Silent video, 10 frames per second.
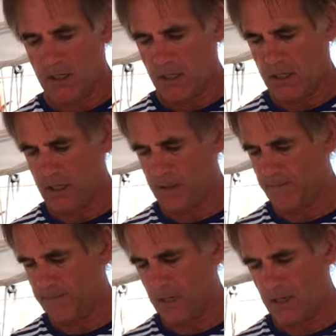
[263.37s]

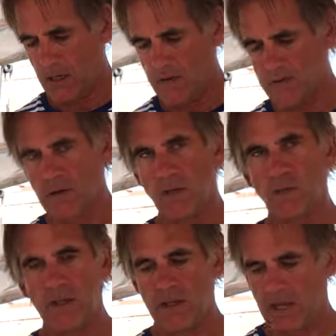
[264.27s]
Um, and also
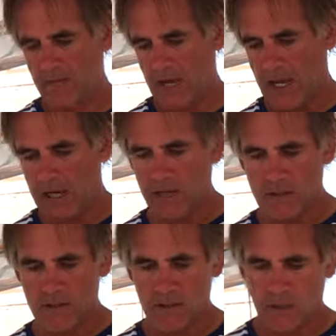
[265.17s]
we have
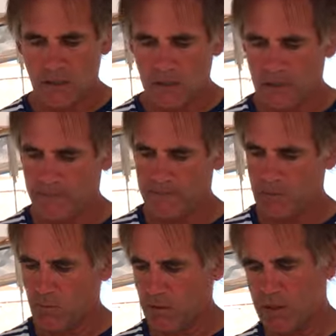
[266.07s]
added um,
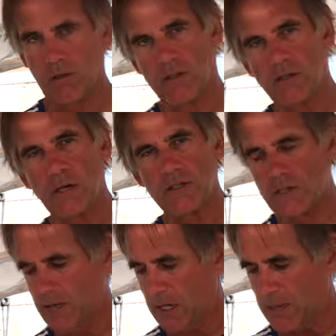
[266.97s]
what are called crotch
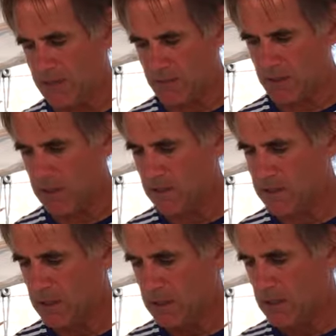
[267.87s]
straps. So
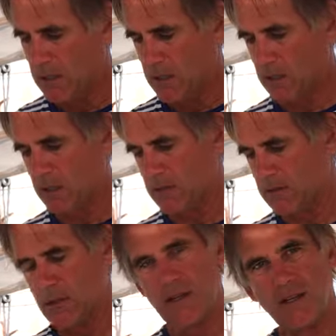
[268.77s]
these uh,
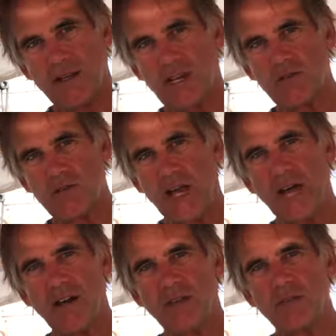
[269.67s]
it's an extra
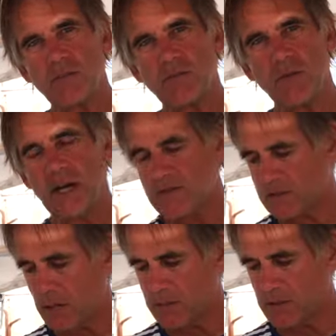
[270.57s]
add-on you can buy
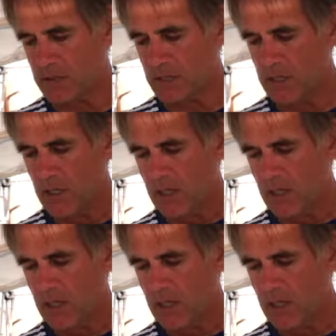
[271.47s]
separately.